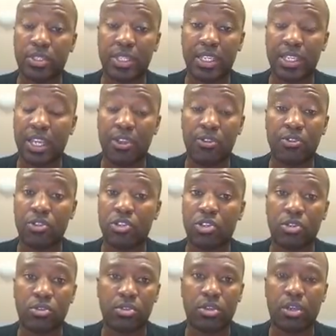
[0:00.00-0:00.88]
they don't
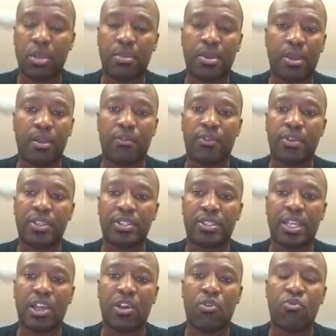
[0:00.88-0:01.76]
talk about things
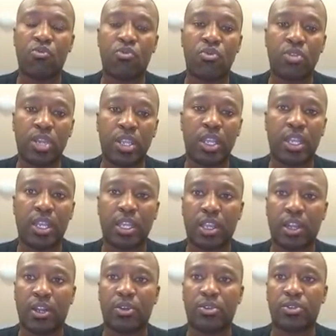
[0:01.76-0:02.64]
that are really
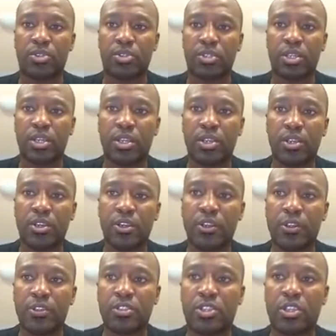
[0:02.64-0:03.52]
close
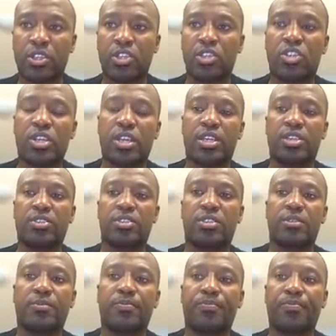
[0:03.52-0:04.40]
to your chest.